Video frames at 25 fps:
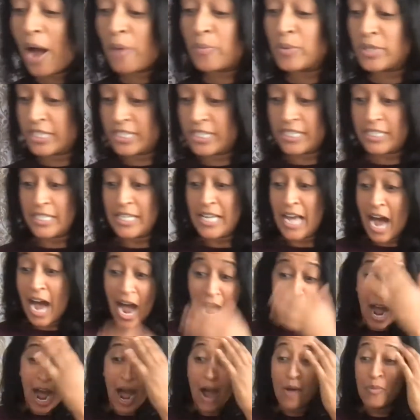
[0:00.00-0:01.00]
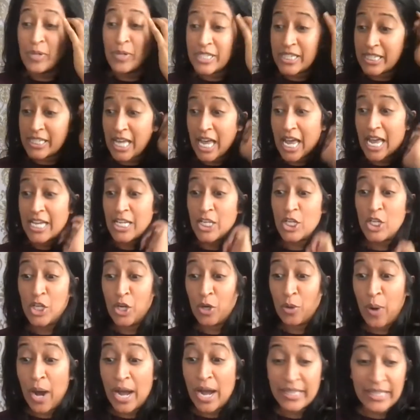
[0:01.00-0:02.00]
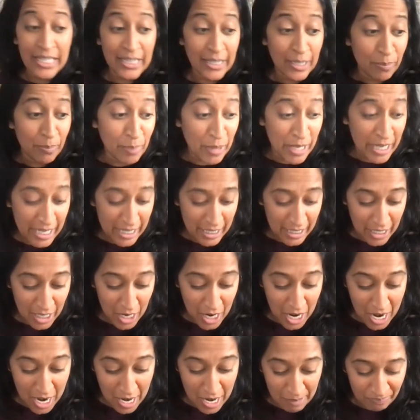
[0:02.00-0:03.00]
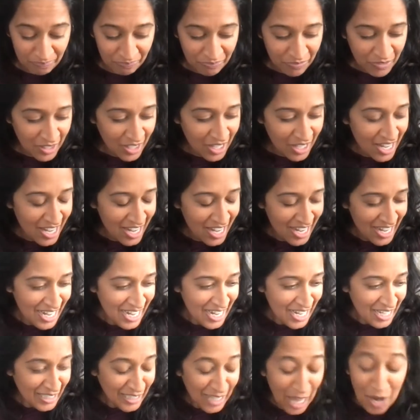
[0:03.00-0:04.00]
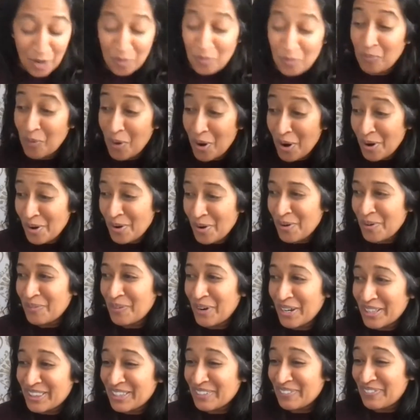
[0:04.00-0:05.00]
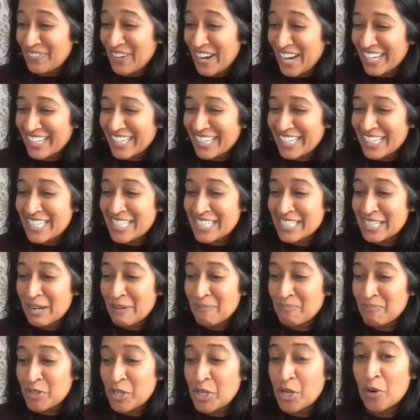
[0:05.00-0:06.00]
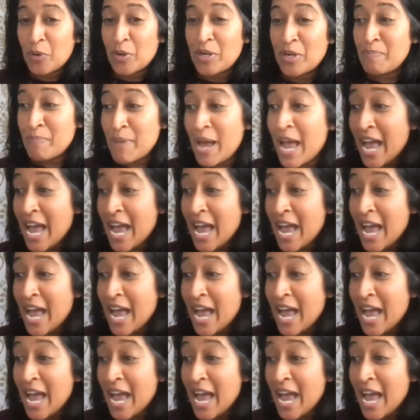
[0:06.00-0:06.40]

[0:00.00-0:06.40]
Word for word: I would I, I would say you know I think the biggest um like whoa what the fuck is um you know in